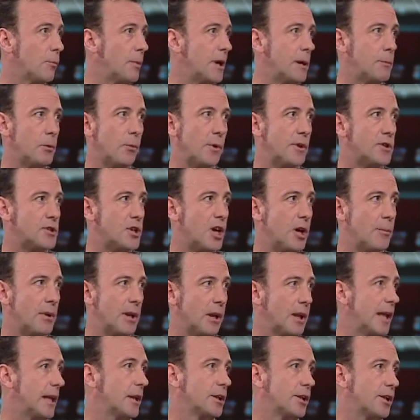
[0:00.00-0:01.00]
people with
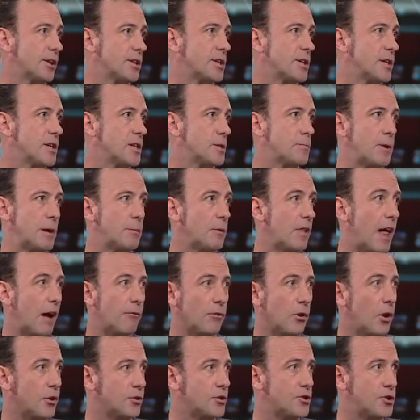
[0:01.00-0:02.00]
terminal illnesses, people that
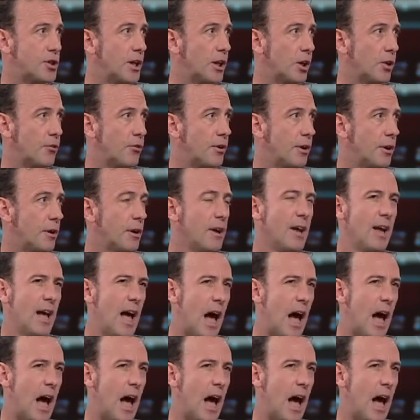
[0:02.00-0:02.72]
have lost children.